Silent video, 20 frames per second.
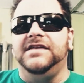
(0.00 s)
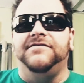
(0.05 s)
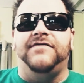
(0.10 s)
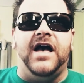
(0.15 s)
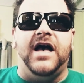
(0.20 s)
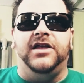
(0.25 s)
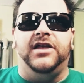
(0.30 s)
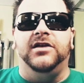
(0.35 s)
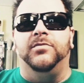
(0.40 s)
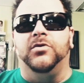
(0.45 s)

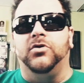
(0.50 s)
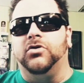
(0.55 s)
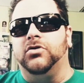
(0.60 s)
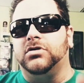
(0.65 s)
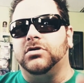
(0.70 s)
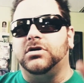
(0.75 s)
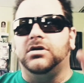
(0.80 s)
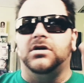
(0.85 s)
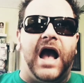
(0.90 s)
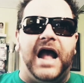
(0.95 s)

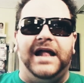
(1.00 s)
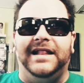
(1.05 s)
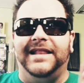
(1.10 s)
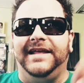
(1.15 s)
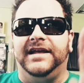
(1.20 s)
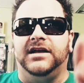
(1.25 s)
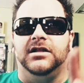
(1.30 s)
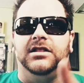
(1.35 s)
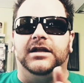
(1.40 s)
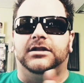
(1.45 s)
valuable, highly
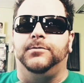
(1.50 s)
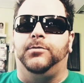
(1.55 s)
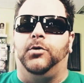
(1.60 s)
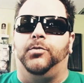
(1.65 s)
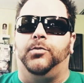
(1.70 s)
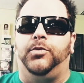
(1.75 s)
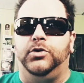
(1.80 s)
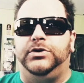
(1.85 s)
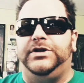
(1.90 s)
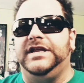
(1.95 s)

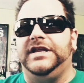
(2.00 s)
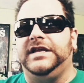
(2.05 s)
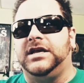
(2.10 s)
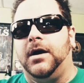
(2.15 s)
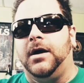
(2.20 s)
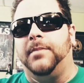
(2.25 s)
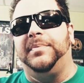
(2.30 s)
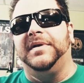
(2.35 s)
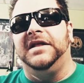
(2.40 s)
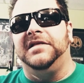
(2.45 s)
collectible boutique
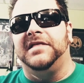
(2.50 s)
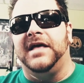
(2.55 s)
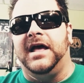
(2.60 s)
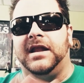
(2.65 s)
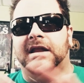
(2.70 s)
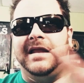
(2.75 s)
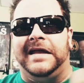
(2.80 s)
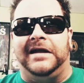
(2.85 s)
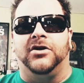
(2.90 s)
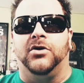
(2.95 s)
company
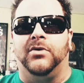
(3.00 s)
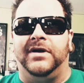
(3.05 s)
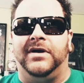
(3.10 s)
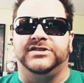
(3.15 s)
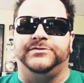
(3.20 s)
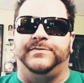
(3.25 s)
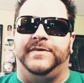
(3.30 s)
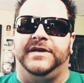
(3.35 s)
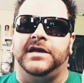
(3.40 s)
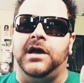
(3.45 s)
that Arrow has
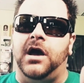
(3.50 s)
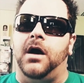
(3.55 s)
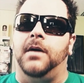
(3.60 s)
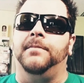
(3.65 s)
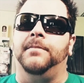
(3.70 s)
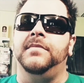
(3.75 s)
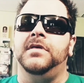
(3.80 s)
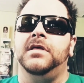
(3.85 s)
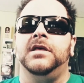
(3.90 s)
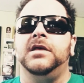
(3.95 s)

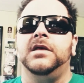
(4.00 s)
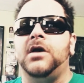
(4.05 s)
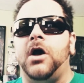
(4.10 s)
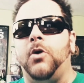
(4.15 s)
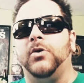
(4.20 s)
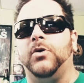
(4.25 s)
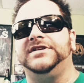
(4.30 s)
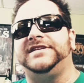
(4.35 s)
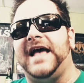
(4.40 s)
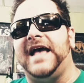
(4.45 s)
become,
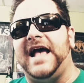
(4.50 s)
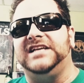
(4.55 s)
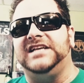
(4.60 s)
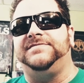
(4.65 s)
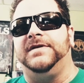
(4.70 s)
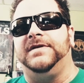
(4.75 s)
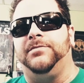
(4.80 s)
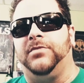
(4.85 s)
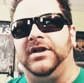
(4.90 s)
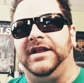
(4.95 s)
always has
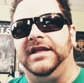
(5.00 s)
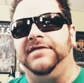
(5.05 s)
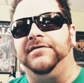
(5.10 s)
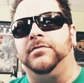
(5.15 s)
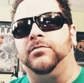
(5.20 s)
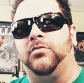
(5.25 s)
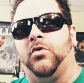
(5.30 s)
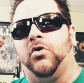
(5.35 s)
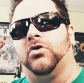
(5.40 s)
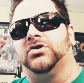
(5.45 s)
been, but
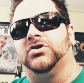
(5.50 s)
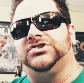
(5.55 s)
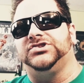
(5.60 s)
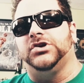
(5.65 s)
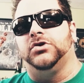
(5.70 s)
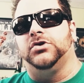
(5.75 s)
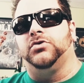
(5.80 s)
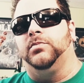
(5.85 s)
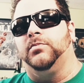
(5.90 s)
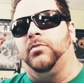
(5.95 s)
even more
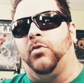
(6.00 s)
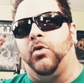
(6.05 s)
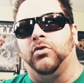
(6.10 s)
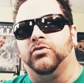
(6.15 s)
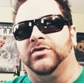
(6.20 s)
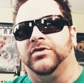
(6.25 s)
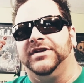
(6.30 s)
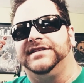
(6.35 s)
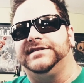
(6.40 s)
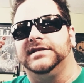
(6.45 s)
so more
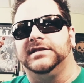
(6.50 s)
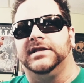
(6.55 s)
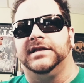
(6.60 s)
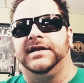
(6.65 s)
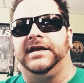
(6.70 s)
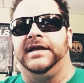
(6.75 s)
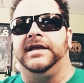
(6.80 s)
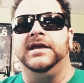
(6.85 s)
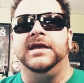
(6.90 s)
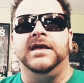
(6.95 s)

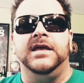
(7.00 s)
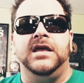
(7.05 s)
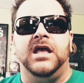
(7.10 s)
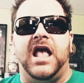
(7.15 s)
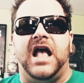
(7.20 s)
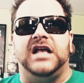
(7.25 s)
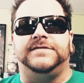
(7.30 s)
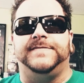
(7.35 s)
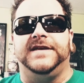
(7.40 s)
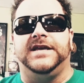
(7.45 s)
recently
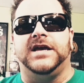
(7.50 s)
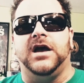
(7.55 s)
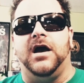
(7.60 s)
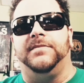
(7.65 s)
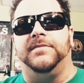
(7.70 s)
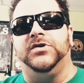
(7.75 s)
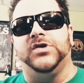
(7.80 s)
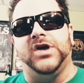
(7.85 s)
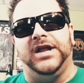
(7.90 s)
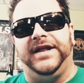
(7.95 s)
has
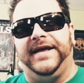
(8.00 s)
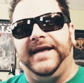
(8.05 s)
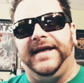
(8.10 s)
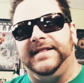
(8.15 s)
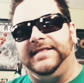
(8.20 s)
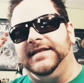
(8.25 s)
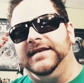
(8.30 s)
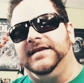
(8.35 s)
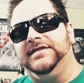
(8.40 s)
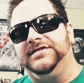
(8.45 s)
become, you got to
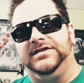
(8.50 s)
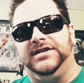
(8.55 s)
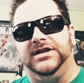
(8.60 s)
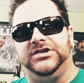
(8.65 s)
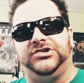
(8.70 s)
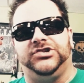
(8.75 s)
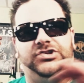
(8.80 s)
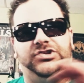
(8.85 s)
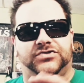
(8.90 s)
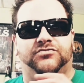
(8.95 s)
get these
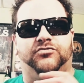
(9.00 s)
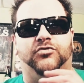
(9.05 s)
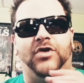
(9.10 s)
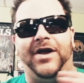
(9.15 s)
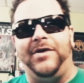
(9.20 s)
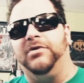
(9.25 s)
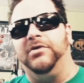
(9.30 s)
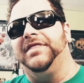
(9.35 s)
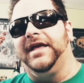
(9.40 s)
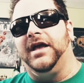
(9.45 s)
editions
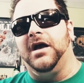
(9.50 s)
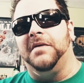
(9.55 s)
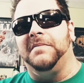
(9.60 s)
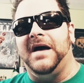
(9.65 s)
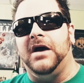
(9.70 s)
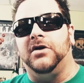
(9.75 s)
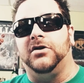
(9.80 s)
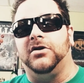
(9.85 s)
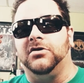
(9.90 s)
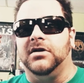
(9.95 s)
right when they come
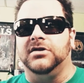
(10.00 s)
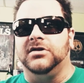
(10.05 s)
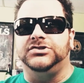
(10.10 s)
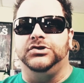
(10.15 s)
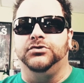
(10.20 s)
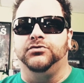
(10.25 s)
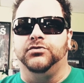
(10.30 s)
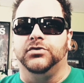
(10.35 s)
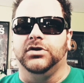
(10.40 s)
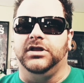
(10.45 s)
out, or else
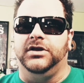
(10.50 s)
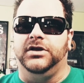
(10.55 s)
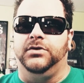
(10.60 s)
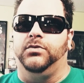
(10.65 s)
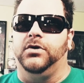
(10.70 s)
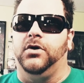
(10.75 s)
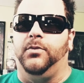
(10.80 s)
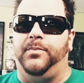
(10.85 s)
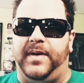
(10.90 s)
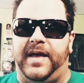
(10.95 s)
you really
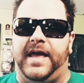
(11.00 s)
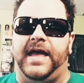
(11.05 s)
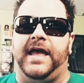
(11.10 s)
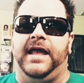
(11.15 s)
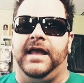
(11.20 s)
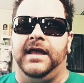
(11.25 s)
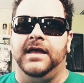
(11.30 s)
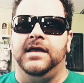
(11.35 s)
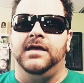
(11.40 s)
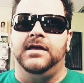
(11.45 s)
will
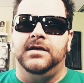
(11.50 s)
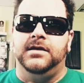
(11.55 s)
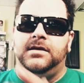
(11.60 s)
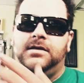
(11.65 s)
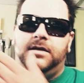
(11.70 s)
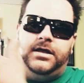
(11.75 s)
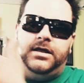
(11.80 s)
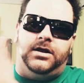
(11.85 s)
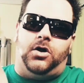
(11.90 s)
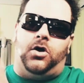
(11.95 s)
pay
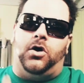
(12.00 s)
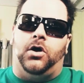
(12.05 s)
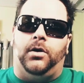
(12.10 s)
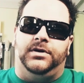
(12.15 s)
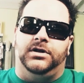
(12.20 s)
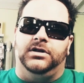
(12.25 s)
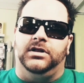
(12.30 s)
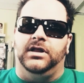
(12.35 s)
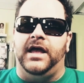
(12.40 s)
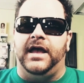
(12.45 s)
an arm
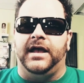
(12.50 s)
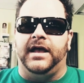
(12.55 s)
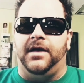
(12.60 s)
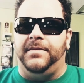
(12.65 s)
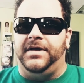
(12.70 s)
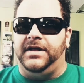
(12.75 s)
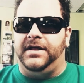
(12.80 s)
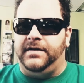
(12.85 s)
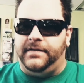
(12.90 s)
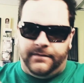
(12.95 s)
and a leg. I
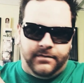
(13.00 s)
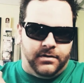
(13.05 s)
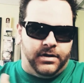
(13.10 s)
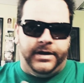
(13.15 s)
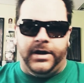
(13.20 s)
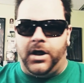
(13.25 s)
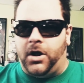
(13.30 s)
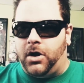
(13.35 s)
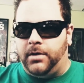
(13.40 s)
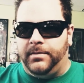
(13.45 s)
mean,
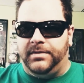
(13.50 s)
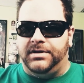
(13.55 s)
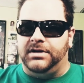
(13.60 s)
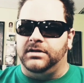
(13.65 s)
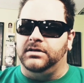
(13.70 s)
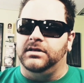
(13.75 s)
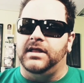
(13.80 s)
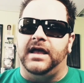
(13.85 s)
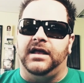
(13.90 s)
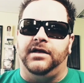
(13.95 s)
an arm and a
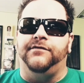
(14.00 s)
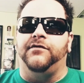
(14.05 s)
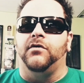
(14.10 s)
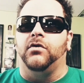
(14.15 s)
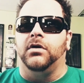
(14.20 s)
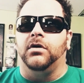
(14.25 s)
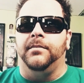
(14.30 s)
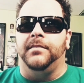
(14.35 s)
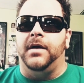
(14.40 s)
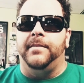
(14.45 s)
leg
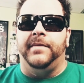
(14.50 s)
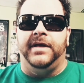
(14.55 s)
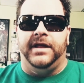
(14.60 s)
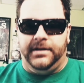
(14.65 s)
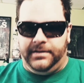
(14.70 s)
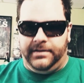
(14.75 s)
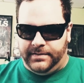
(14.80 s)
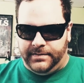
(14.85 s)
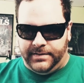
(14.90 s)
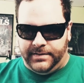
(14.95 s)
for them. I mean,